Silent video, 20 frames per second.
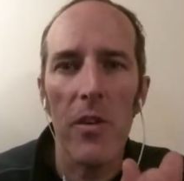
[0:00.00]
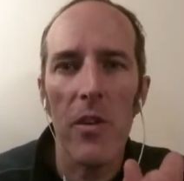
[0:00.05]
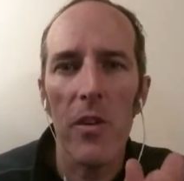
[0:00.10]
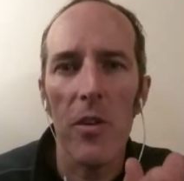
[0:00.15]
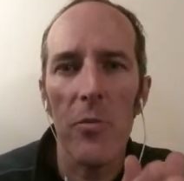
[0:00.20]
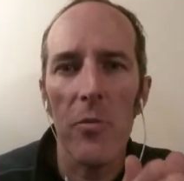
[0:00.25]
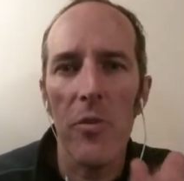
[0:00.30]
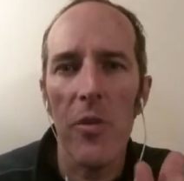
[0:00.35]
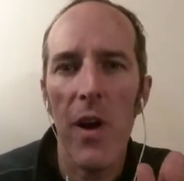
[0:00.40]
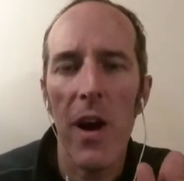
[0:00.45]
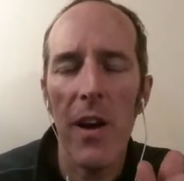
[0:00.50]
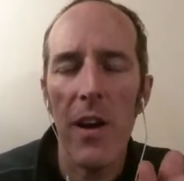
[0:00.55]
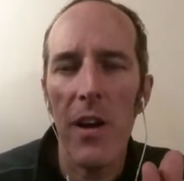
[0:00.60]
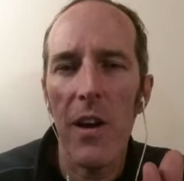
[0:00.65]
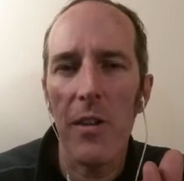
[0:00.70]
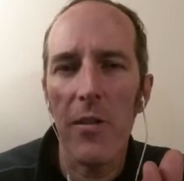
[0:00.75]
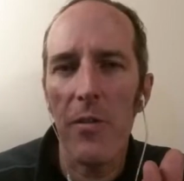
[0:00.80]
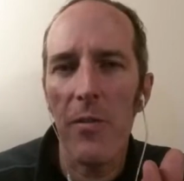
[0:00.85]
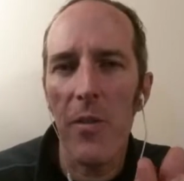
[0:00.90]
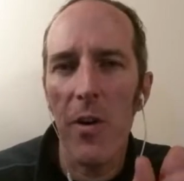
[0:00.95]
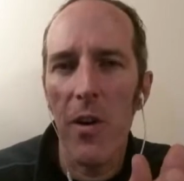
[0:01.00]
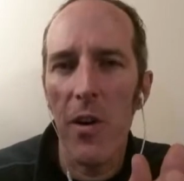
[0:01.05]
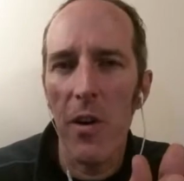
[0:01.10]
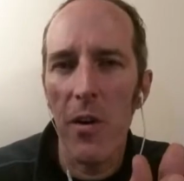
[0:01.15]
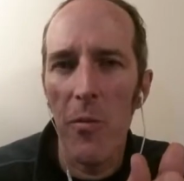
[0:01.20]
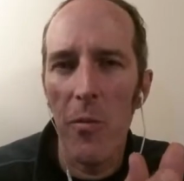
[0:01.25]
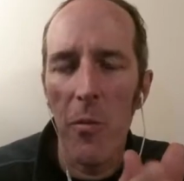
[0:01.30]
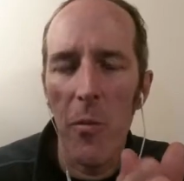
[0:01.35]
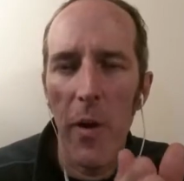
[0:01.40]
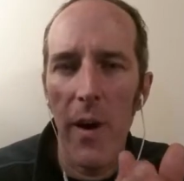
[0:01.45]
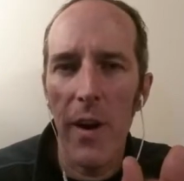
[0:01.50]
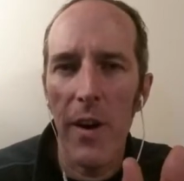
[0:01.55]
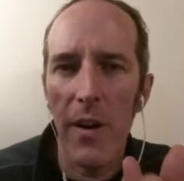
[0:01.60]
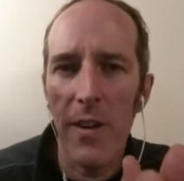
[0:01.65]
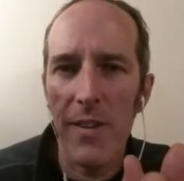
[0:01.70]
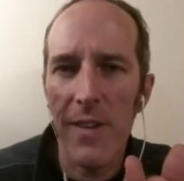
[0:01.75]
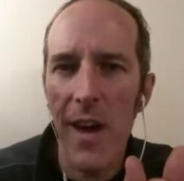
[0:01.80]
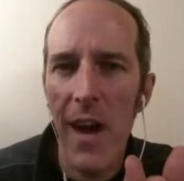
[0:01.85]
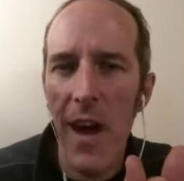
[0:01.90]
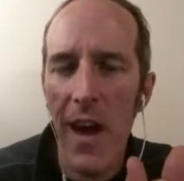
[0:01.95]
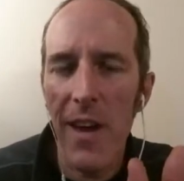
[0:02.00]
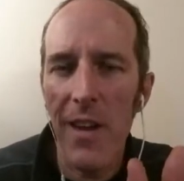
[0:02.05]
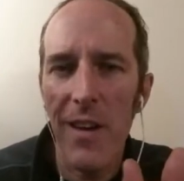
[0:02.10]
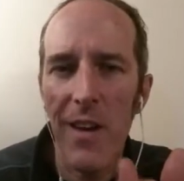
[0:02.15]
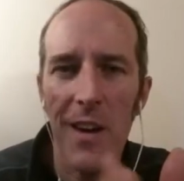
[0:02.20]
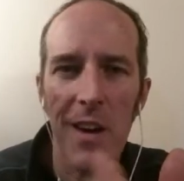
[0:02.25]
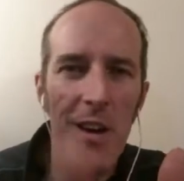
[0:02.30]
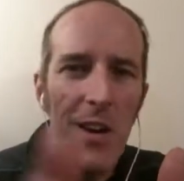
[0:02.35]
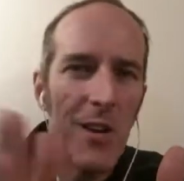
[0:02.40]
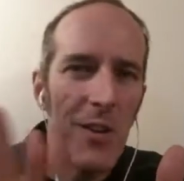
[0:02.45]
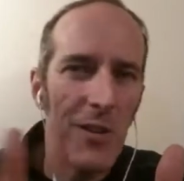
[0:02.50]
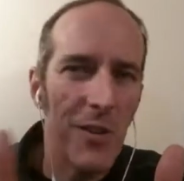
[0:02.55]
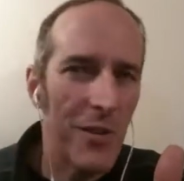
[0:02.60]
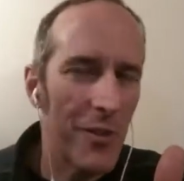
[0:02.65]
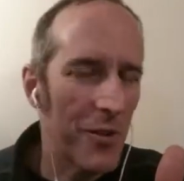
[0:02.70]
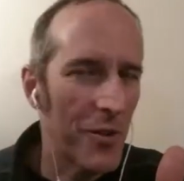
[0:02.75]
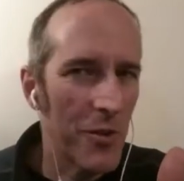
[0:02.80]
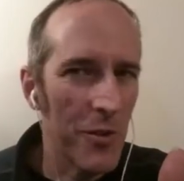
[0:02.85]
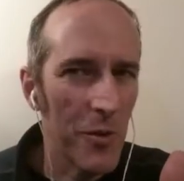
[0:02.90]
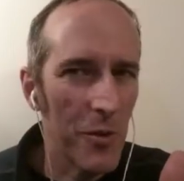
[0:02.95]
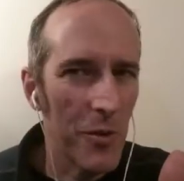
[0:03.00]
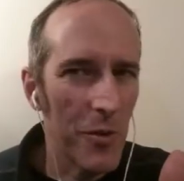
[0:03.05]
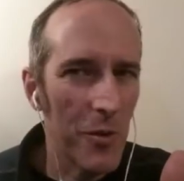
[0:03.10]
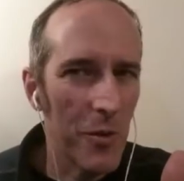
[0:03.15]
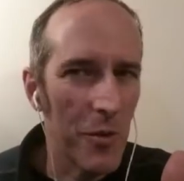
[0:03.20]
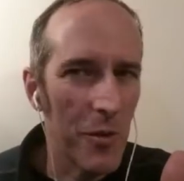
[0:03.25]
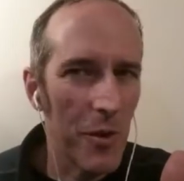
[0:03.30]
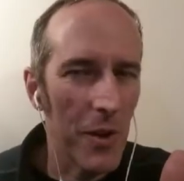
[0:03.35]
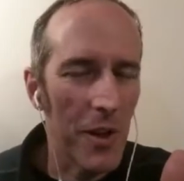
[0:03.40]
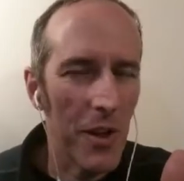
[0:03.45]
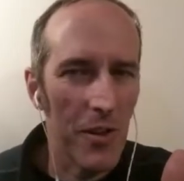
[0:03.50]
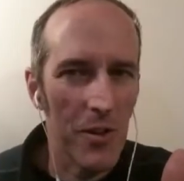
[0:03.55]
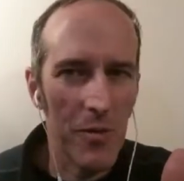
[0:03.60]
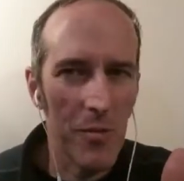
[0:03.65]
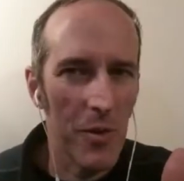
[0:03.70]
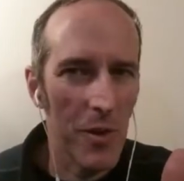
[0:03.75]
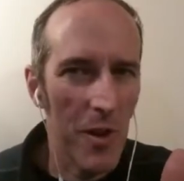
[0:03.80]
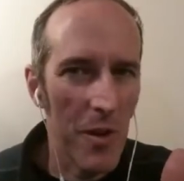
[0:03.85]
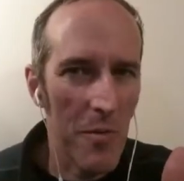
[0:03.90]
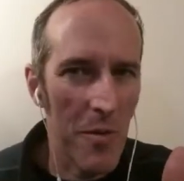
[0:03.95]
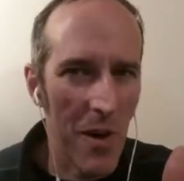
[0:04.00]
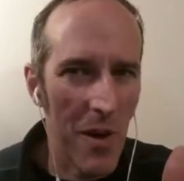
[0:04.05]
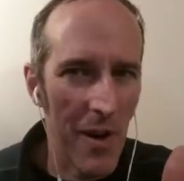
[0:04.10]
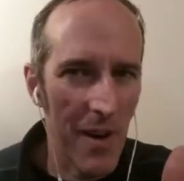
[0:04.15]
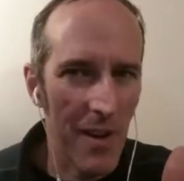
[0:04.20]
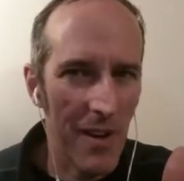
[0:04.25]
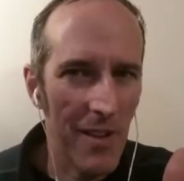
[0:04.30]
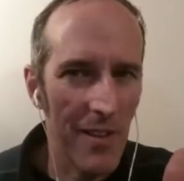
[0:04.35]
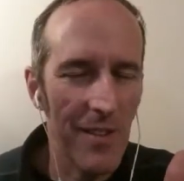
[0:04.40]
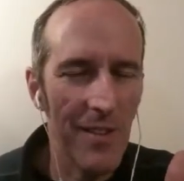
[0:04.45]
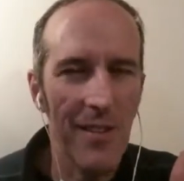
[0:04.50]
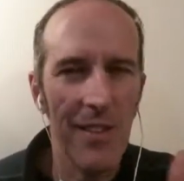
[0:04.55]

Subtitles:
your product from where it's at to the customer that bought it?